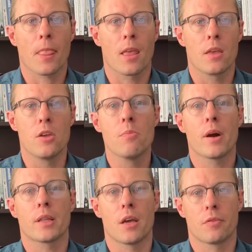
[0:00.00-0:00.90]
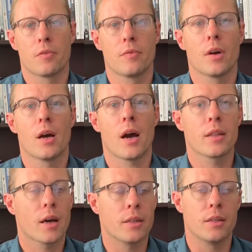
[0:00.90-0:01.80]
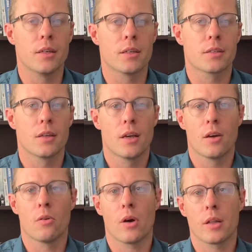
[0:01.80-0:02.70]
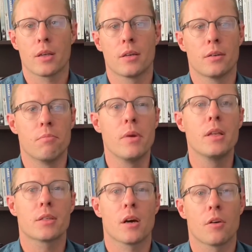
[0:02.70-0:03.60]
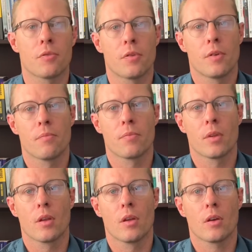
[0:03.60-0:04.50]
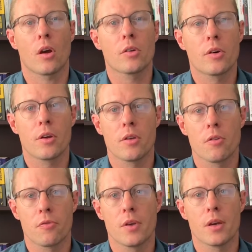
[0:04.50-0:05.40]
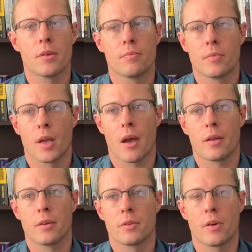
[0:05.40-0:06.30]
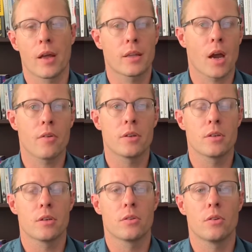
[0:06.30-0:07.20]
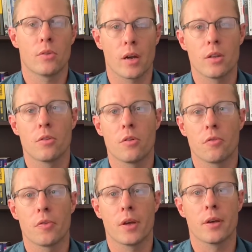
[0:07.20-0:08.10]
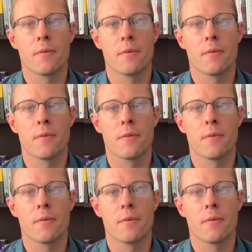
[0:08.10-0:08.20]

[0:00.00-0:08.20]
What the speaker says: You might have other ideas or other means of conquering your fear. Create courage to run into your fear.